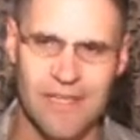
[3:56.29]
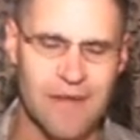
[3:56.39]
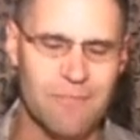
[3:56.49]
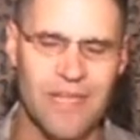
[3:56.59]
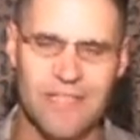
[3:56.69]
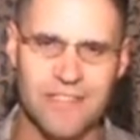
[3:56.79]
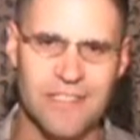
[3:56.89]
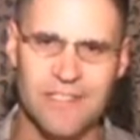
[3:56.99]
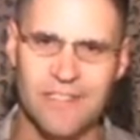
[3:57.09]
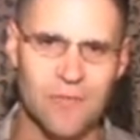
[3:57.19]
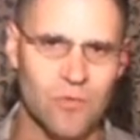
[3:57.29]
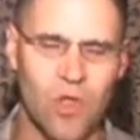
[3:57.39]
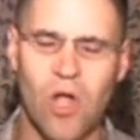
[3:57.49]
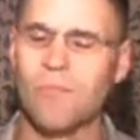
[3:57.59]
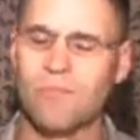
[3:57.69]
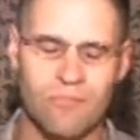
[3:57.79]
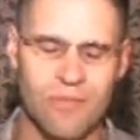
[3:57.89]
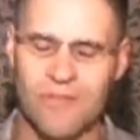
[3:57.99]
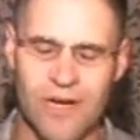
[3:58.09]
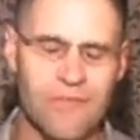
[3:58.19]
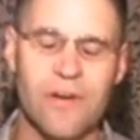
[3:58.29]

campaign season that we'll all be very,